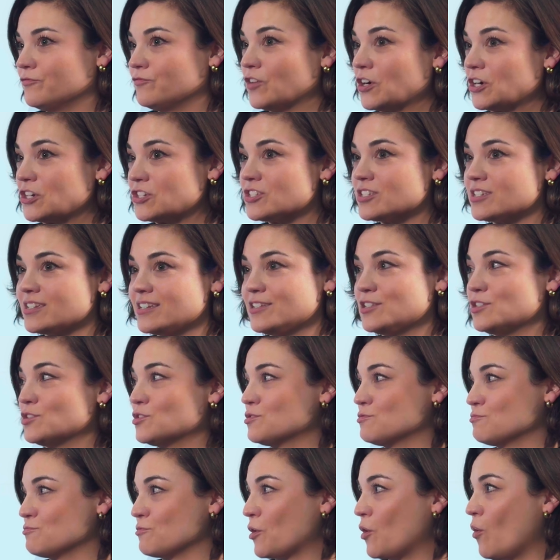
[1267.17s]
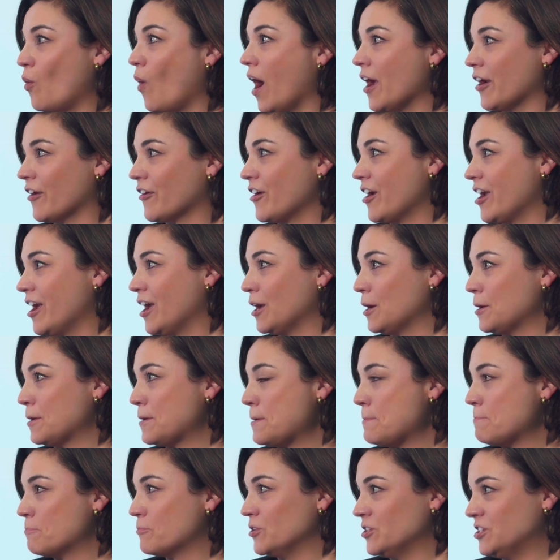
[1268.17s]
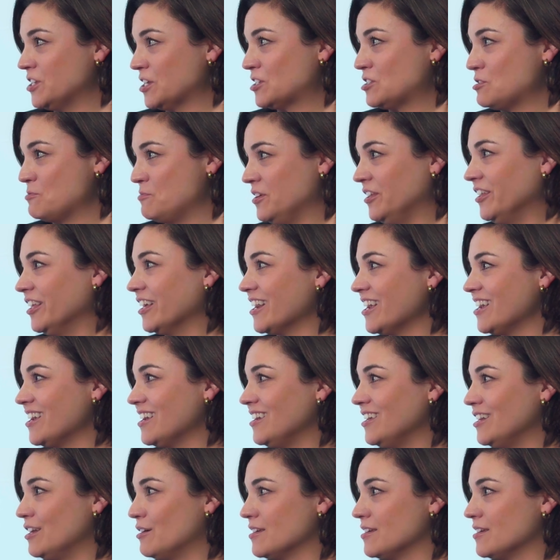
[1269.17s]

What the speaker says: First is requiring predictability.